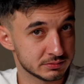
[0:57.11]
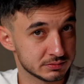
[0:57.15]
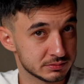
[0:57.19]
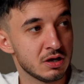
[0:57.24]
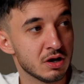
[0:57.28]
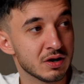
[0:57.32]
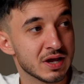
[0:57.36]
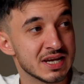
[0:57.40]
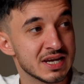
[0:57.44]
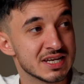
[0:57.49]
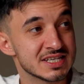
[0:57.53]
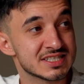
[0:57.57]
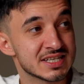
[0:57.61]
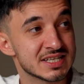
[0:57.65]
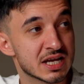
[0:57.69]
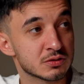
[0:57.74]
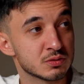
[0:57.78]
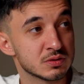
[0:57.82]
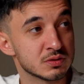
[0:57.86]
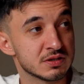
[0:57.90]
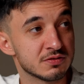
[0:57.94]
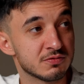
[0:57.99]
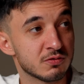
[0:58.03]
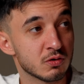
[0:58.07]
Okay, let's start
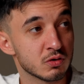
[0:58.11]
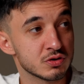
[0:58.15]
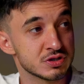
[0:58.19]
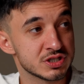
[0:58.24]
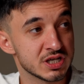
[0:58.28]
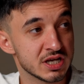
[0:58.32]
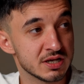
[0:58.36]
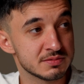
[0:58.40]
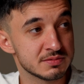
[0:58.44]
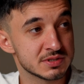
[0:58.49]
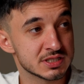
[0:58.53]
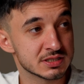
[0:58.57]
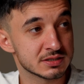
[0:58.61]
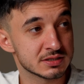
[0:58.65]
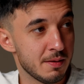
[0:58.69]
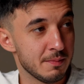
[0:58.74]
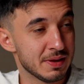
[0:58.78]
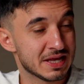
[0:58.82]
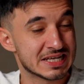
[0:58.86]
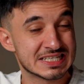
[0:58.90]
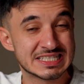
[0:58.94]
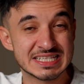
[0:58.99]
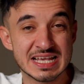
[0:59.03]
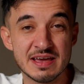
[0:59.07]
with the 4 shapes,
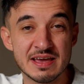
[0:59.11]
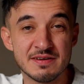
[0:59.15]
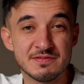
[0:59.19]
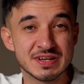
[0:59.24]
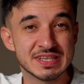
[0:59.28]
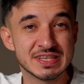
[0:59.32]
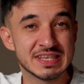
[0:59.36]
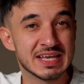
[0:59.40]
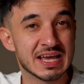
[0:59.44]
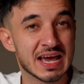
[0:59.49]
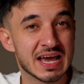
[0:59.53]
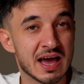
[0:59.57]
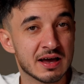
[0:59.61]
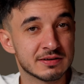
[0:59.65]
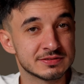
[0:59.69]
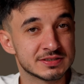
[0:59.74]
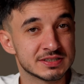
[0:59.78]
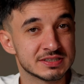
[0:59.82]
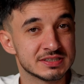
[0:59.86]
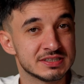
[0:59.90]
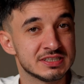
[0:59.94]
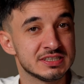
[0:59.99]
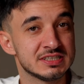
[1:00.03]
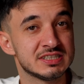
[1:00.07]
because everything
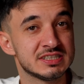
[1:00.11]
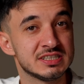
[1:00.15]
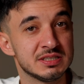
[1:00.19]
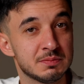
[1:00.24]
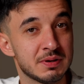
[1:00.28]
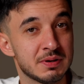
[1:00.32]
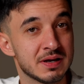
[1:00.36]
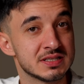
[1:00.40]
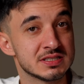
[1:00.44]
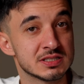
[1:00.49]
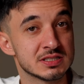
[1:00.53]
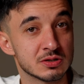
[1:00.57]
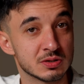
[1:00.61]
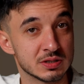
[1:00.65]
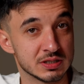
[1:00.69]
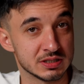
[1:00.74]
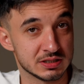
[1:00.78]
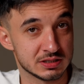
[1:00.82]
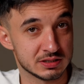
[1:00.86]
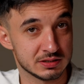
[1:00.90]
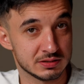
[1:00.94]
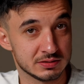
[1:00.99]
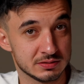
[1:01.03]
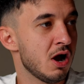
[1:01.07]
after this depends on it.